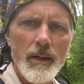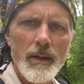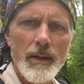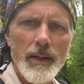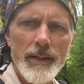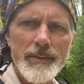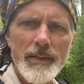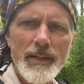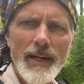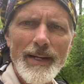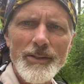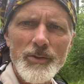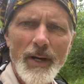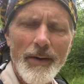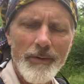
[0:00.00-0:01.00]
That's a guy
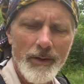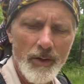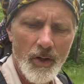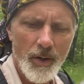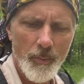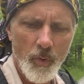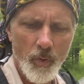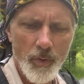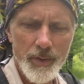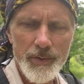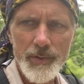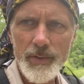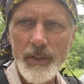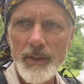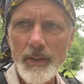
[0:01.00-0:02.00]
driving a lawnmower.
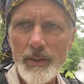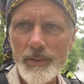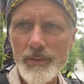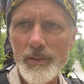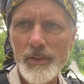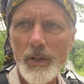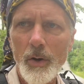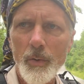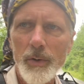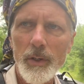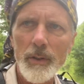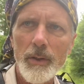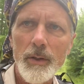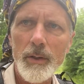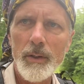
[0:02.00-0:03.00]
He's towing a
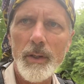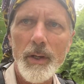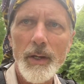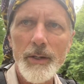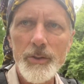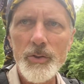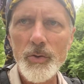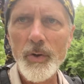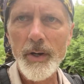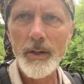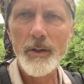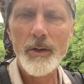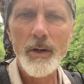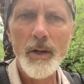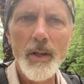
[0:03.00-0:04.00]
little
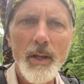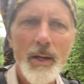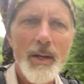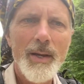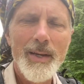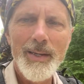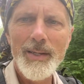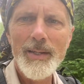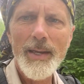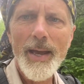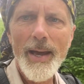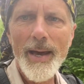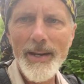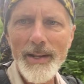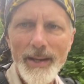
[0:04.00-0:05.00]
trailer. He
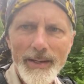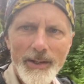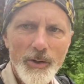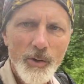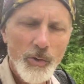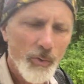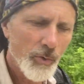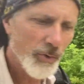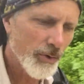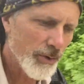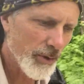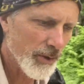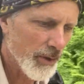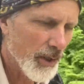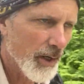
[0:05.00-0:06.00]
had a
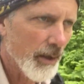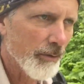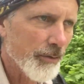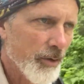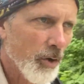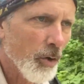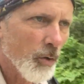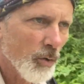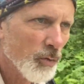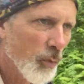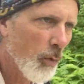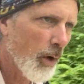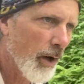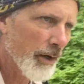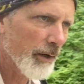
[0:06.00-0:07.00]
cooler of cold
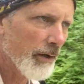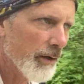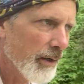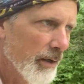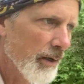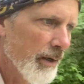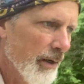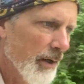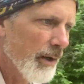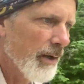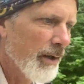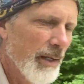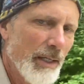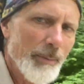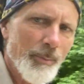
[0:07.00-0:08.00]
water.
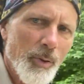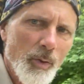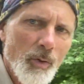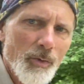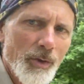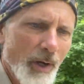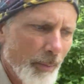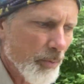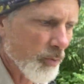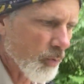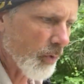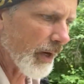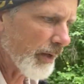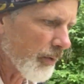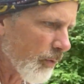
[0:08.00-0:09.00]
He pulled up
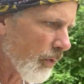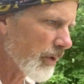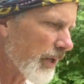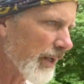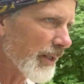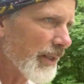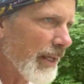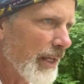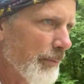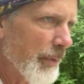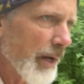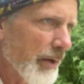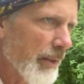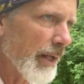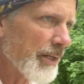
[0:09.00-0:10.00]
right when I came
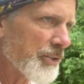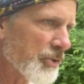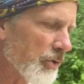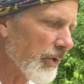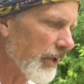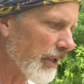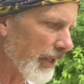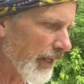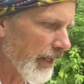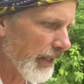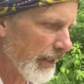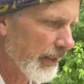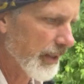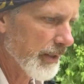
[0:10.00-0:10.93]
out of that trailhead